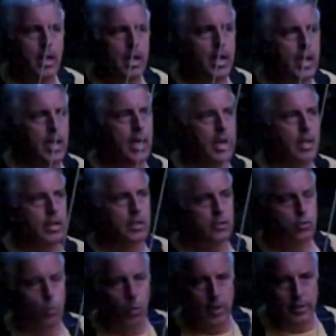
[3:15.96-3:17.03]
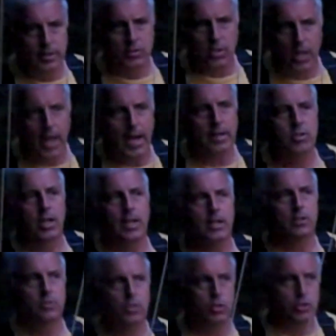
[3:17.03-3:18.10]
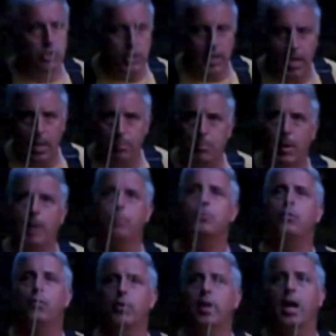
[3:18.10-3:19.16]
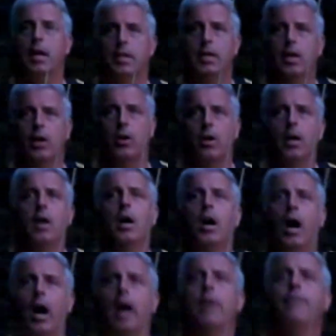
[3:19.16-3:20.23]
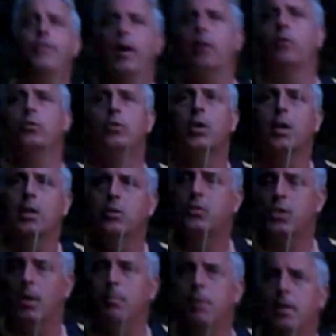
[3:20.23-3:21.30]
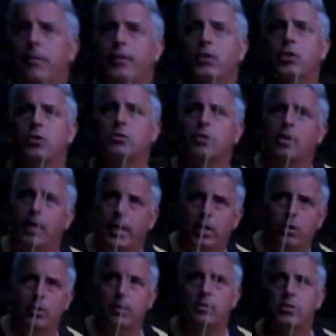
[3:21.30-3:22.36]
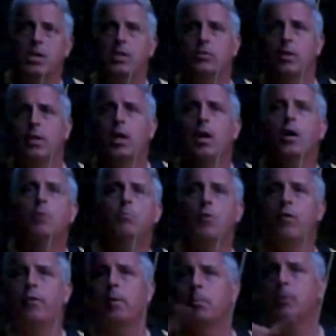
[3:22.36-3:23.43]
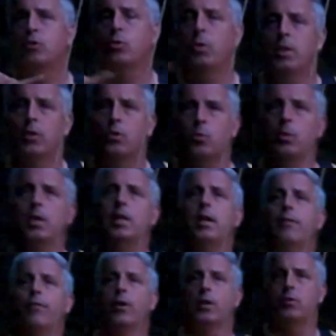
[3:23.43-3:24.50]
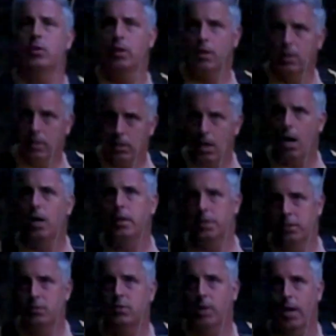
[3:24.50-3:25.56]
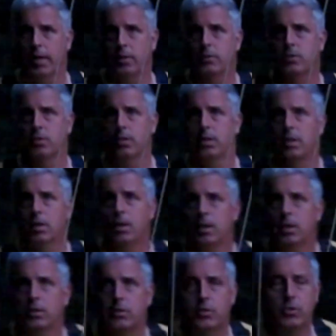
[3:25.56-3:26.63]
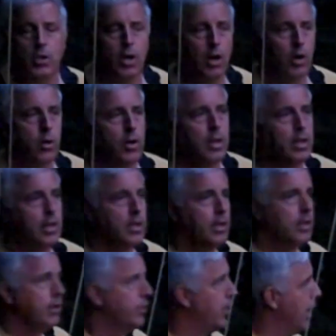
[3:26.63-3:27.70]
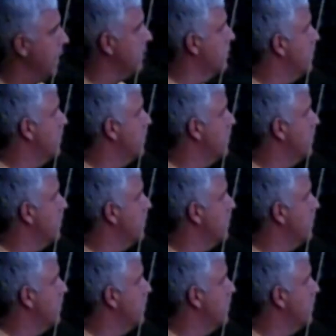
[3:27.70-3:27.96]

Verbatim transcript: and it's one that's lactating, so she had pups for that mm-hmm. year. I found some individuals later in the season moving between three different hmm. colony sites. So that's